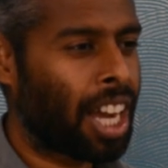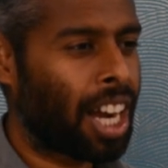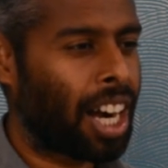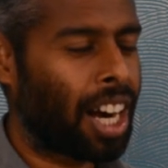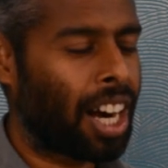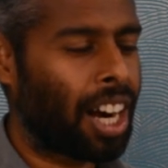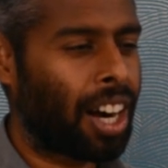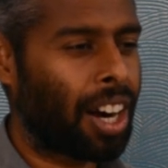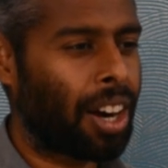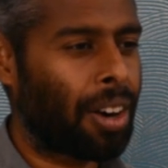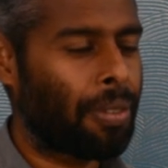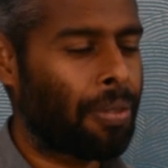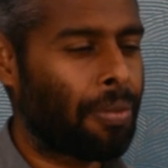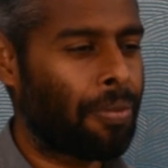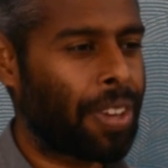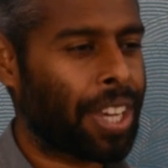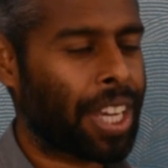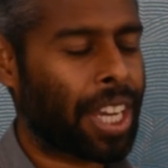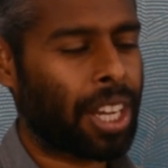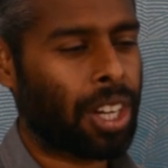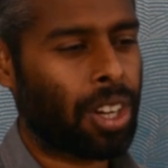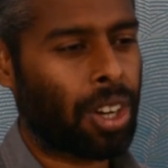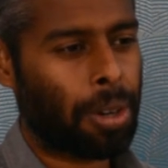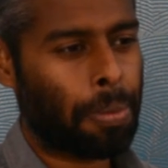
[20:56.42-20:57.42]
Uh, we
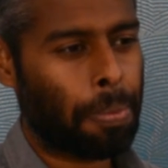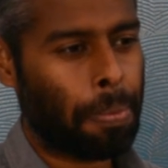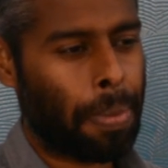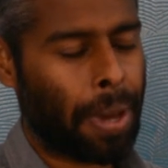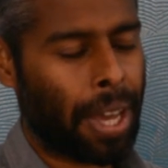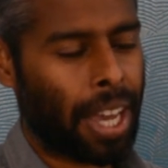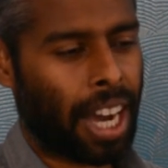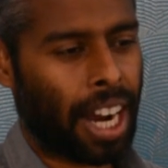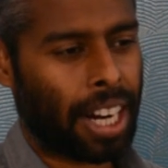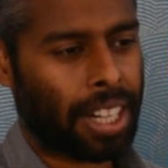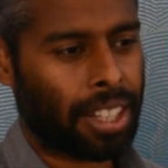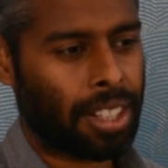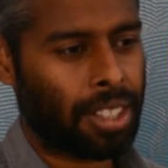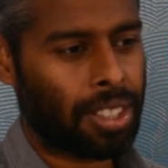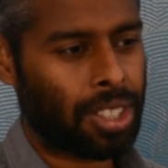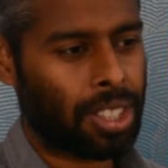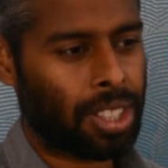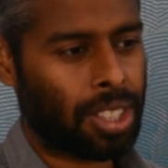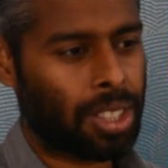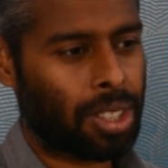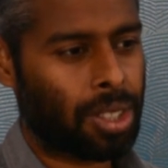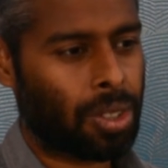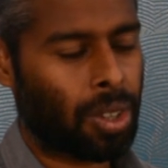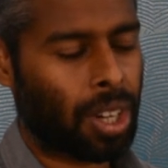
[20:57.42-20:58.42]
cannot pay
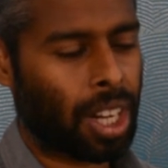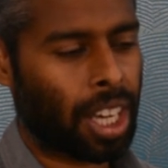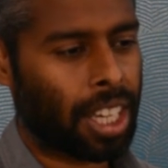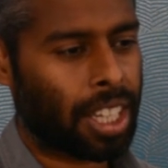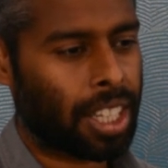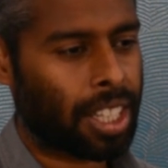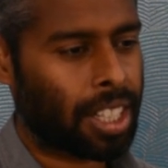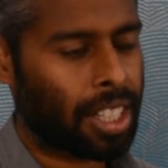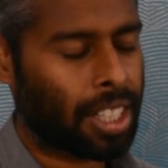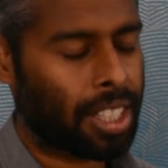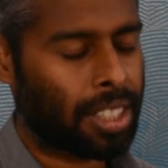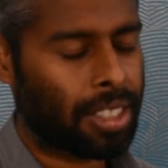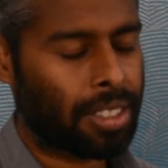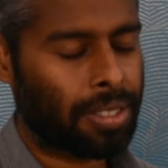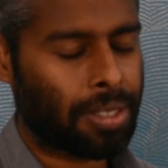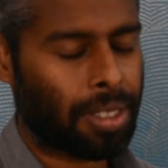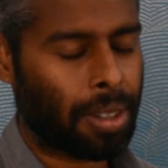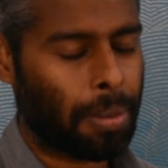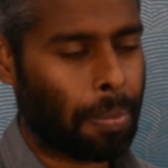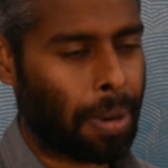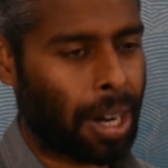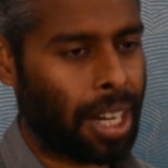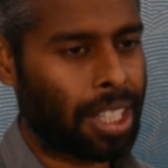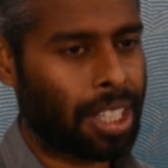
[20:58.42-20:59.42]
attention to like
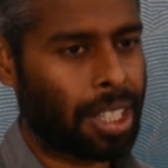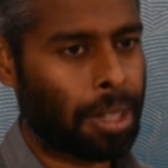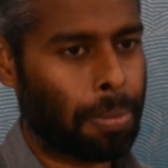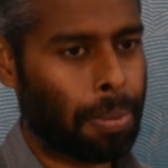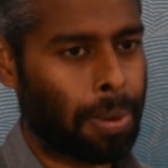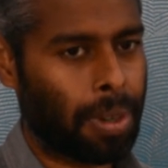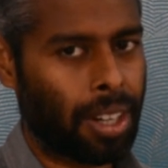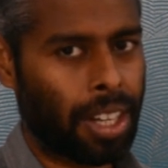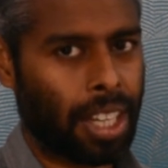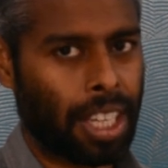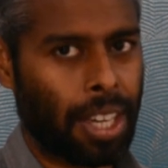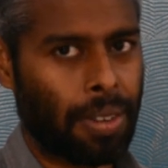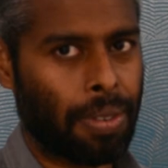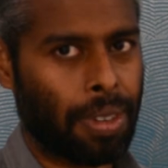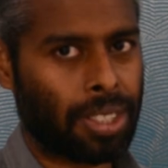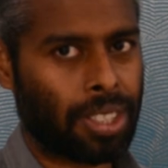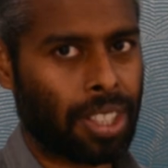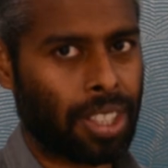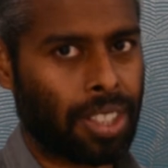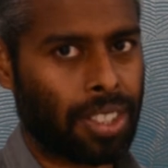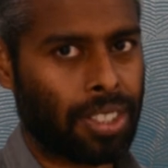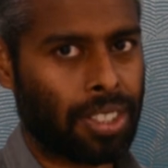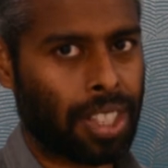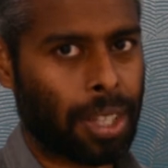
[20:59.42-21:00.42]
multiple
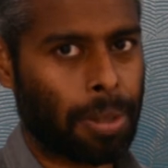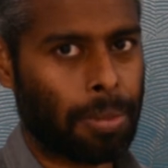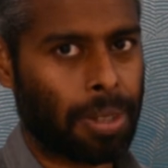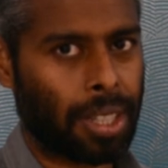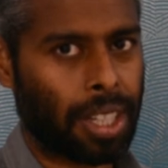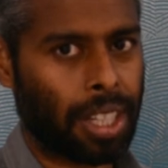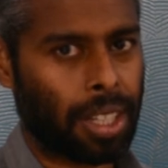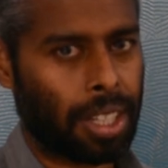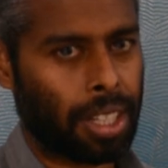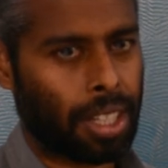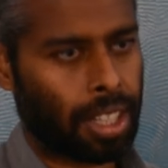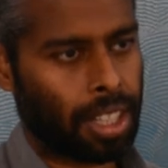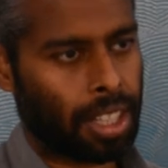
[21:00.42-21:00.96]
events at the same time.